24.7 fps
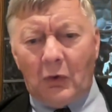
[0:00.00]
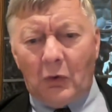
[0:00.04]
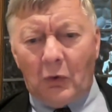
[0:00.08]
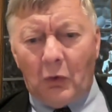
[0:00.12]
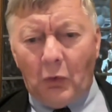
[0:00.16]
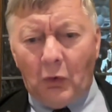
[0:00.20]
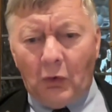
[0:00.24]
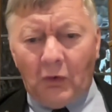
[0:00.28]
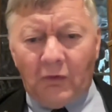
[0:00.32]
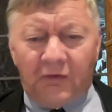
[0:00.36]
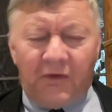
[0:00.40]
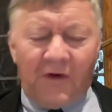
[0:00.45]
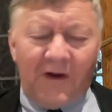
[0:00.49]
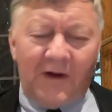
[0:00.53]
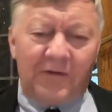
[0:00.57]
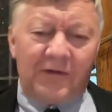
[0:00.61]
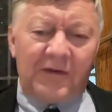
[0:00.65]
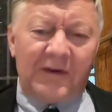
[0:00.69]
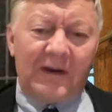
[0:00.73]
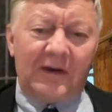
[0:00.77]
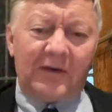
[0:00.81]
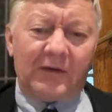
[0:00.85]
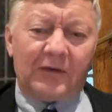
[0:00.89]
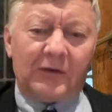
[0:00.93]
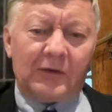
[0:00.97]
all
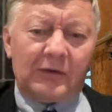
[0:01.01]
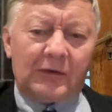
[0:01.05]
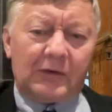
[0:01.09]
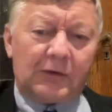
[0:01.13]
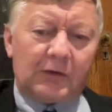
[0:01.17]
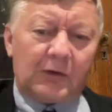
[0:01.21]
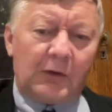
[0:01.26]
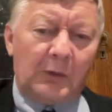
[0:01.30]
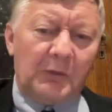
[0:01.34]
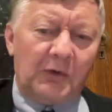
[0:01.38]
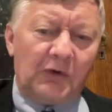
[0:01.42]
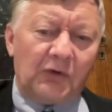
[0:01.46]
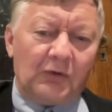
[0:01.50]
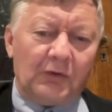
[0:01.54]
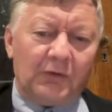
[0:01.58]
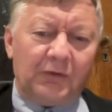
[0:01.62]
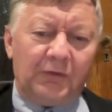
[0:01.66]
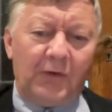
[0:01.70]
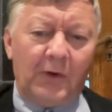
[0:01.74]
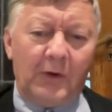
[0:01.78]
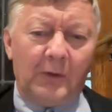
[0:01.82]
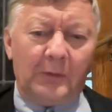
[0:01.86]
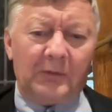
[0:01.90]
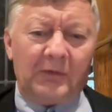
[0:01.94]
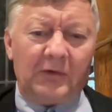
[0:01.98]
5,000 commercial
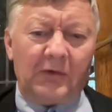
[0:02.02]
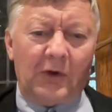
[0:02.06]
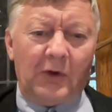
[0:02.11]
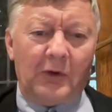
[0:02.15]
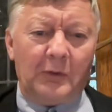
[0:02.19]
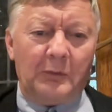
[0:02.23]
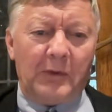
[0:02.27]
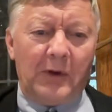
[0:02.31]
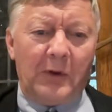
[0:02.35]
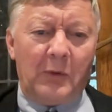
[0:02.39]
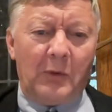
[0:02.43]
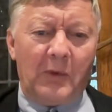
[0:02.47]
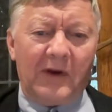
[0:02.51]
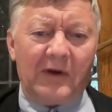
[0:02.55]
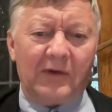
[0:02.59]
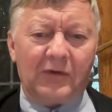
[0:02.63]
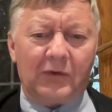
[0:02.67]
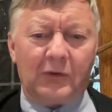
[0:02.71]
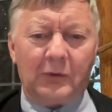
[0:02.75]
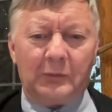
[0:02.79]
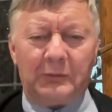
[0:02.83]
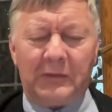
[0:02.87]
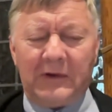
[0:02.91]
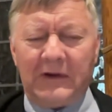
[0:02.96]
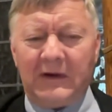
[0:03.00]
farms owned by whites
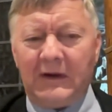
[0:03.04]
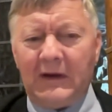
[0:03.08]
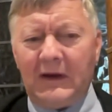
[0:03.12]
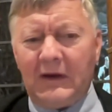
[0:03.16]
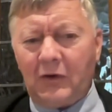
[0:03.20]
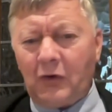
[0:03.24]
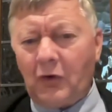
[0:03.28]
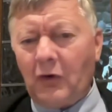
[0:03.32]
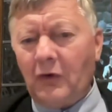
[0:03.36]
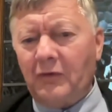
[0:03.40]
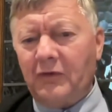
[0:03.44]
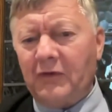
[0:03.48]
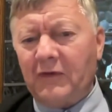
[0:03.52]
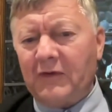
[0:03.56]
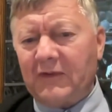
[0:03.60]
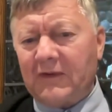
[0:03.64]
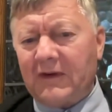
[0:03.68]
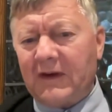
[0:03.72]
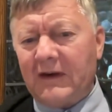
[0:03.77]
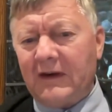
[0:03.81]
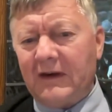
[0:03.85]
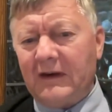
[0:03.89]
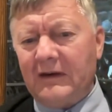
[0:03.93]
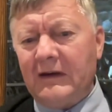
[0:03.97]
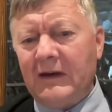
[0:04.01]
could be
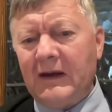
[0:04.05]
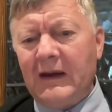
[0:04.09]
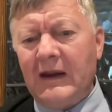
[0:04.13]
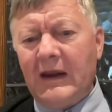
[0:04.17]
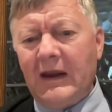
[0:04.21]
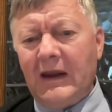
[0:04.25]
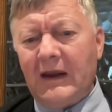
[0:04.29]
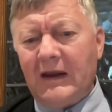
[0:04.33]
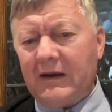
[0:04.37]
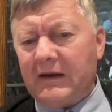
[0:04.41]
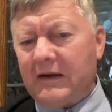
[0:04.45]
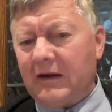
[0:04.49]
confiscated, and the